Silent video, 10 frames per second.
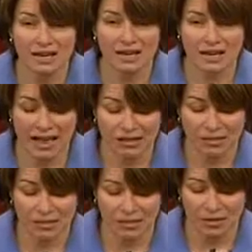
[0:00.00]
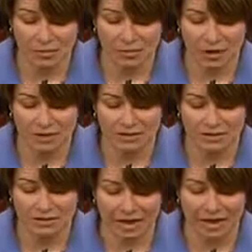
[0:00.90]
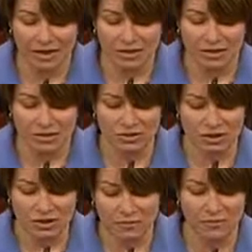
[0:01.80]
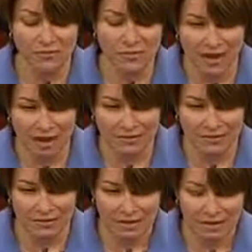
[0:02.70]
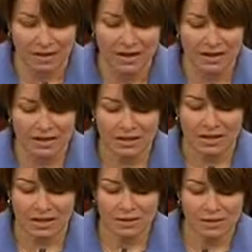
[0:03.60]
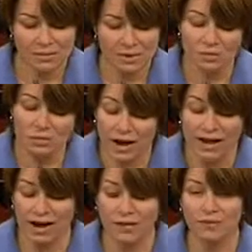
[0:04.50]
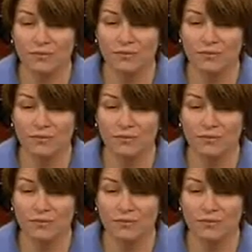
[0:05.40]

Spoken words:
Calendar number 1, calendar number 5. That there be 1 hour for